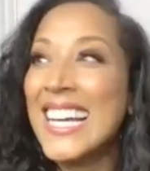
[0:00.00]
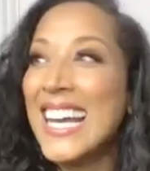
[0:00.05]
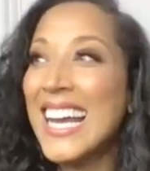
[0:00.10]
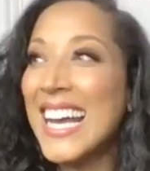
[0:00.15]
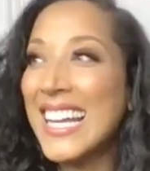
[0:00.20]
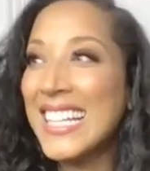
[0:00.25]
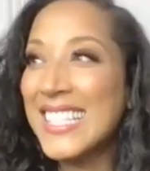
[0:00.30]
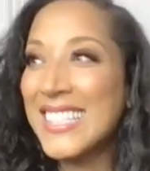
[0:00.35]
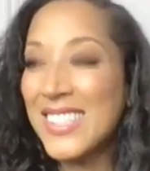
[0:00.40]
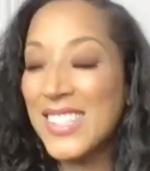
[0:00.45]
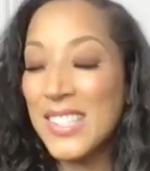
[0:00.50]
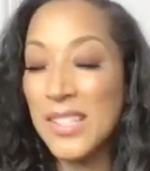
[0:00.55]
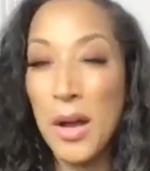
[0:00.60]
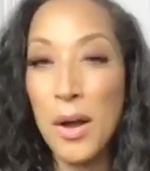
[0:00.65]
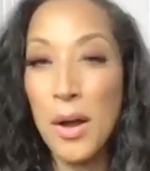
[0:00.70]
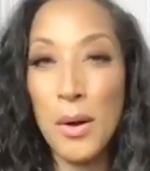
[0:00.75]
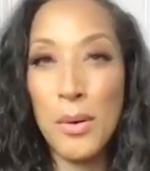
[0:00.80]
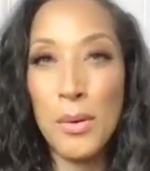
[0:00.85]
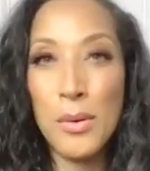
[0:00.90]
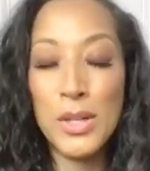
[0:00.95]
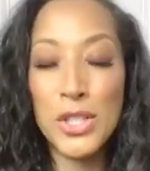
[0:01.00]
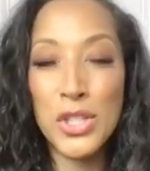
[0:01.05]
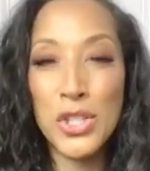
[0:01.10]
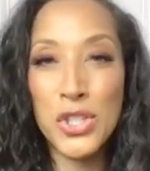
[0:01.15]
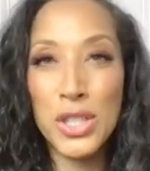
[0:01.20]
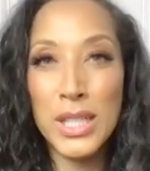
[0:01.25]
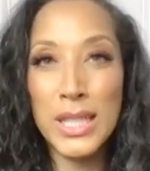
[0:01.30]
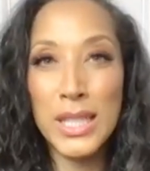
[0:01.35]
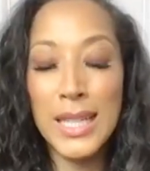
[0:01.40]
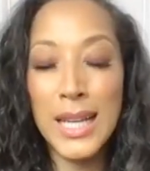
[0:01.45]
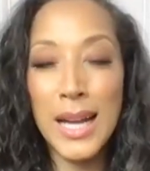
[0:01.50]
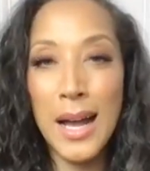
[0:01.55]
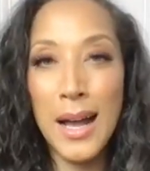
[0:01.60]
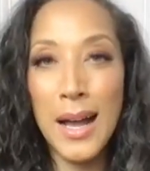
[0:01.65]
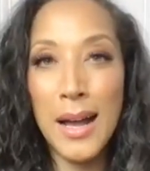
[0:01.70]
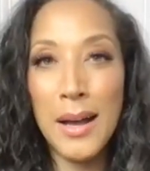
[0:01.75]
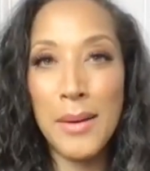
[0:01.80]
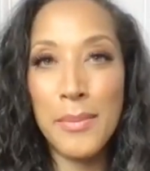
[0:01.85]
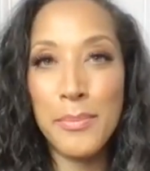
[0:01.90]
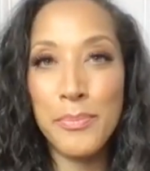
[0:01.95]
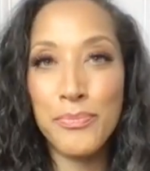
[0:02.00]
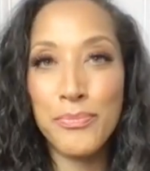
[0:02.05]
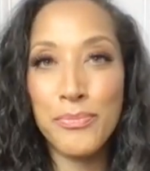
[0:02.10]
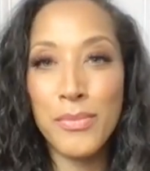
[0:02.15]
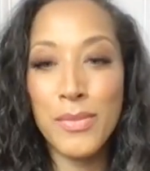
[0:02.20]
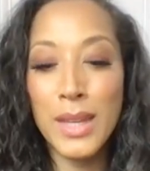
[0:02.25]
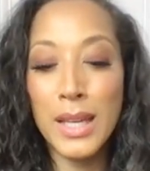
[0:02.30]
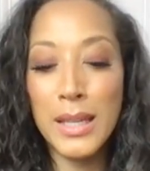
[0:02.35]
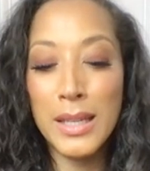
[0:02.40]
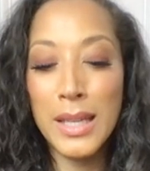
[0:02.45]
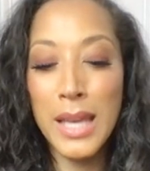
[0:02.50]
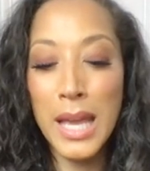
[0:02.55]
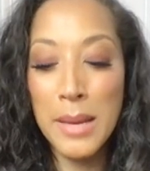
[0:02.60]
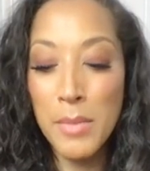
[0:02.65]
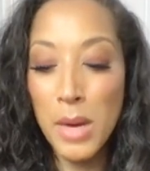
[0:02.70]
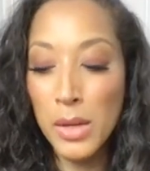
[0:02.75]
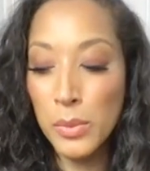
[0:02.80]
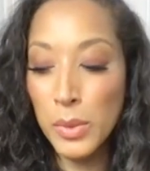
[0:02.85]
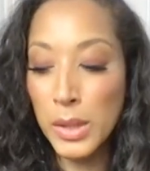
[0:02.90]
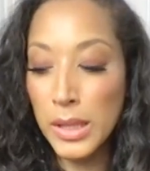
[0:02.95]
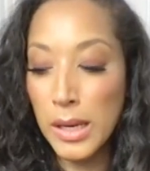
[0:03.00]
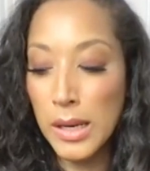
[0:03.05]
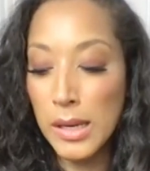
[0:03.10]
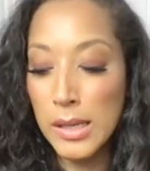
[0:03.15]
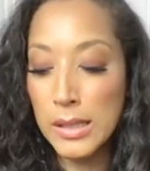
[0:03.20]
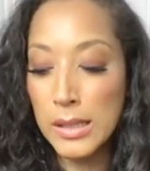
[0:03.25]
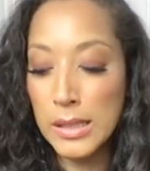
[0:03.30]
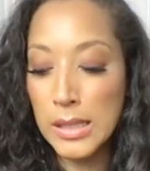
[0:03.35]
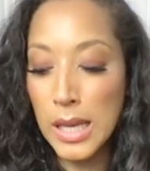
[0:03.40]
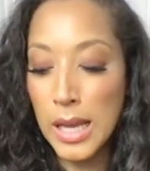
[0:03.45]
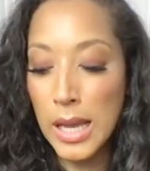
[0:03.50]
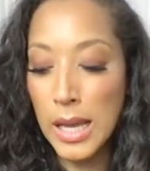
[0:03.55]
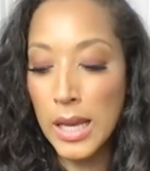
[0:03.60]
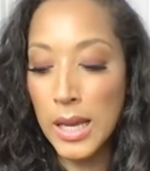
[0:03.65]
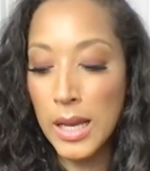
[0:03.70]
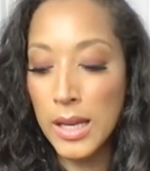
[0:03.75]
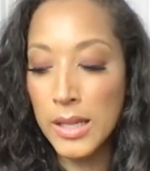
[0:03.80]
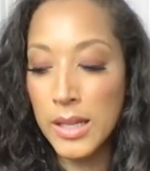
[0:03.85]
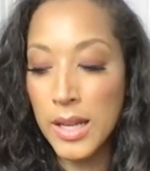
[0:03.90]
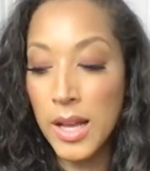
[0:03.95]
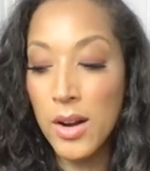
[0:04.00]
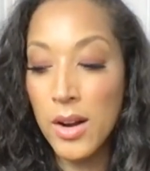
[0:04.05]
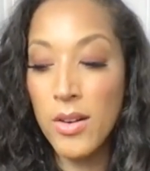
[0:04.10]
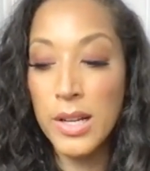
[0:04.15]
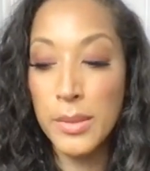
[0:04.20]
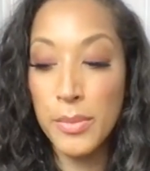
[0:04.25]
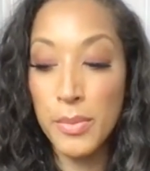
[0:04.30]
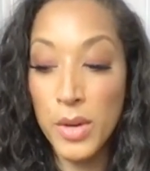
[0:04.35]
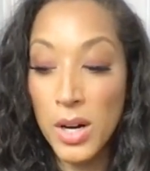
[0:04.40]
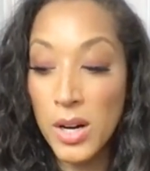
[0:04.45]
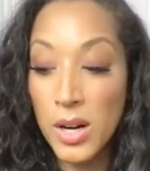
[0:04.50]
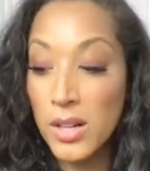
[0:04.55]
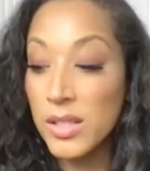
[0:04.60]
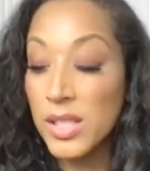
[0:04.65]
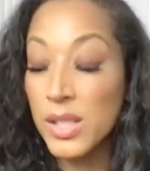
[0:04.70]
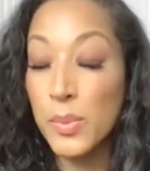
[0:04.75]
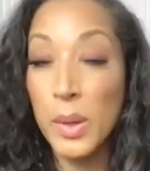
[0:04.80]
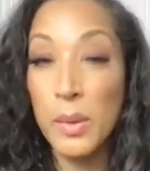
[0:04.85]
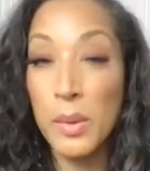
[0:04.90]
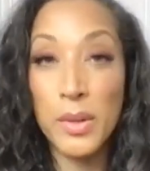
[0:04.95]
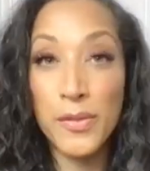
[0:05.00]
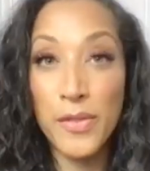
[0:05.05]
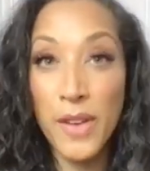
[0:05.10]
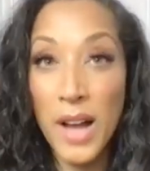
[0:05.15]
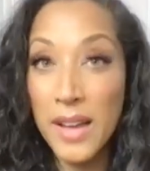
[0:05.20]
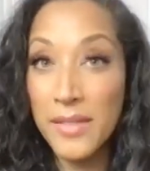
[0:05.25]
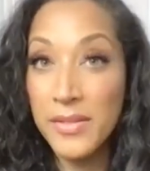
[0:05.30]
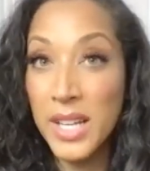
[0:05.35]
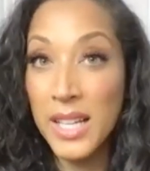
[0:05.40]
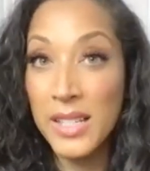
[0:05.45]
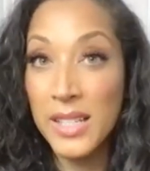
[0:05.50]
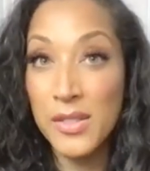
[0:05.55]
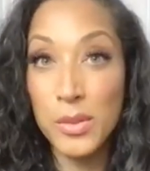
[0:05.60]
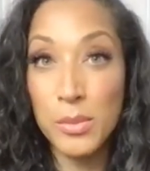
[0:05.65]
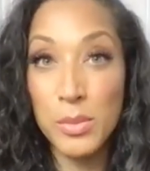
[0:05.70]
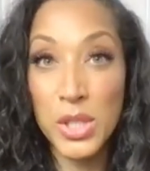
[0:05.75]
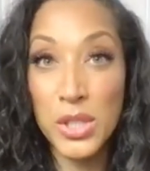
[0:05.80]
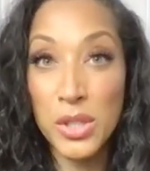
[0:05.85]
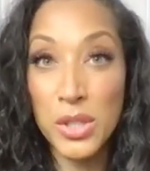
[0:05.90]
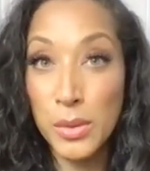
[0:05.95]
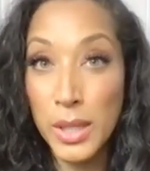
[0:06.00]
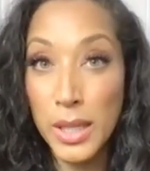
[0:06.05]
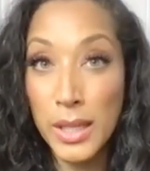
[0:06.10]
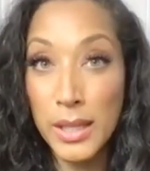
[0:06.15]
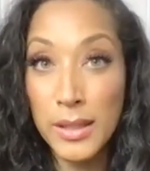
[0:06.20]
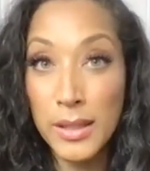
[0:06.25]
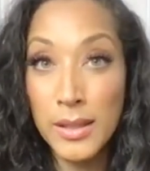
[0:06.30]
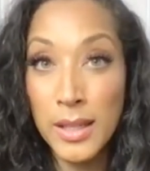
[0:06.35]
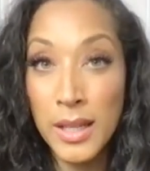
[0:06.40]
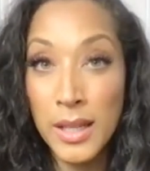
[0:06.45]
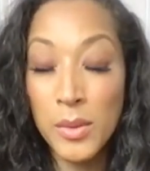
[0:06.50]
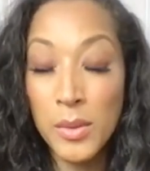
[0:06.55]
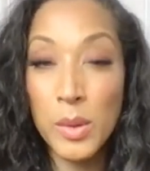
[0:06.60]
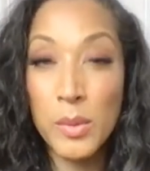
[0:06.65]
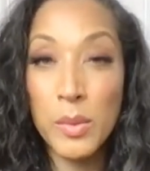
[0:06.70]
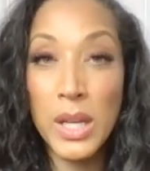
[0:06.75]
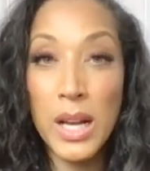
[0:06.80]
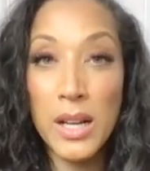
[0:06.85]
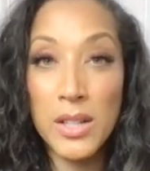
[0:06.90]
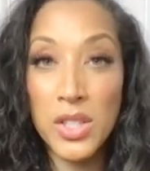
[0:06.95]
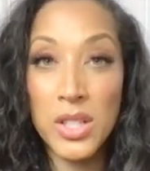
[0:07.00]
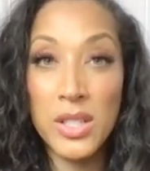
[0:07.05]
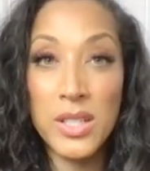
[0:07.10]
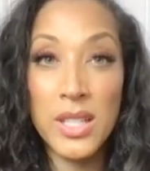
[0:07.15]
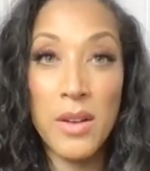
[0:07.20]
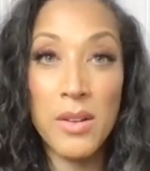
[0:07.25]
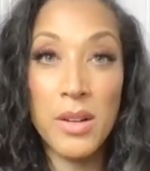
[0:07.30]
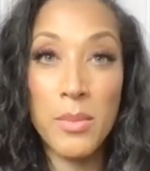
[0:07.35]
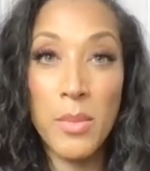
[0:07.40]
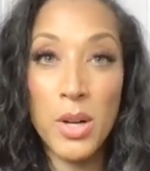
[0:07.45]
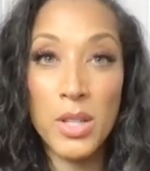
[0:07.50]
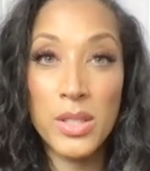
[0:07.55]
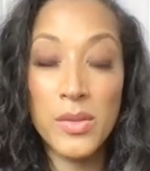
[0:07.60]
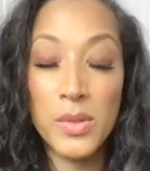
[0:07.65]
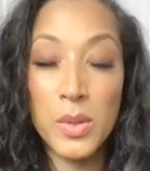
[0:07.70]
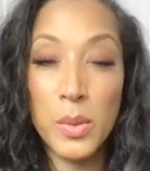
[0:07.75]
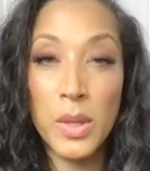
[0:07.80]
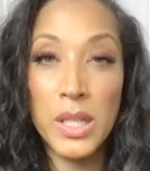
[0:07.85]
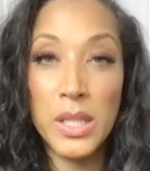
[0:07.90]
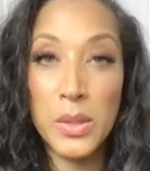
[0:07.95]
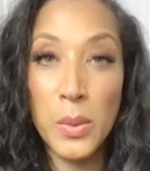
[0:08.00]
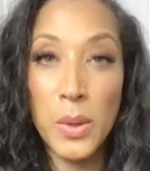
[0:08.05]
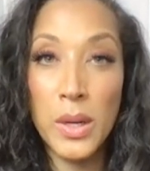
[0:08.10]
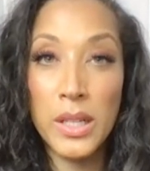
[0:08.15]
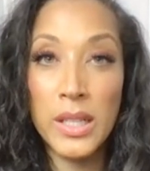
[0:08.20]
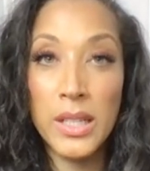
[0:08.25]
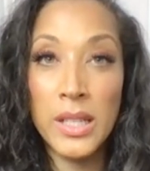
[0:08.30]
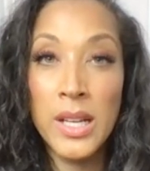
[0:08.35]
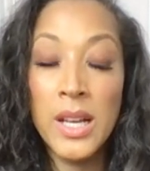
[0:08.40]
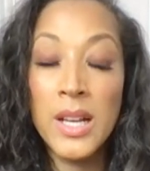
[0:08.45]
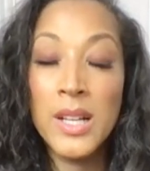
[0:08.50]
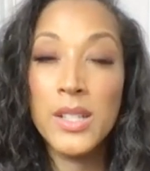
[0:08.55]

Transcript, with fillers: And so she um, came on with us and had already rehearsed. We were five days from shooting when we got shut down in March of 2020.